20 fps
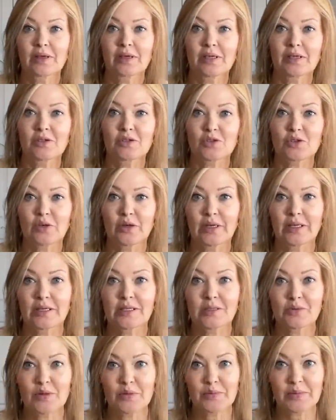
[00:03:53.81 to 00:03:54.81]
enjoying
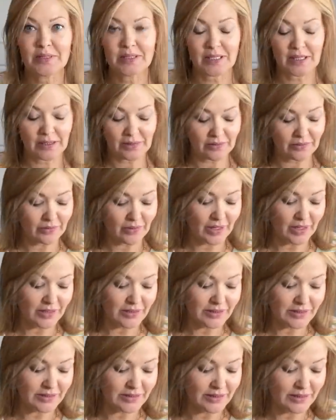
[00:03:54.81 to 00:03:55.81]
sweet potato
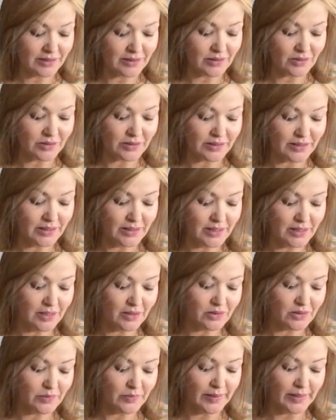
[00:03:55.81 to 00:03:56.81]
fries because that's all Zena
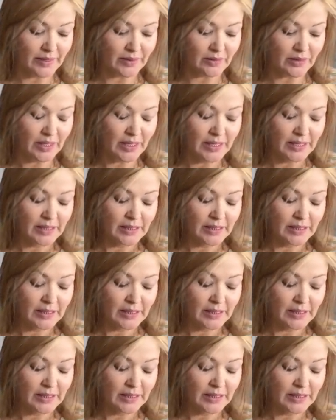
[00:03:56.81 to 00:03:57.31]
cares about.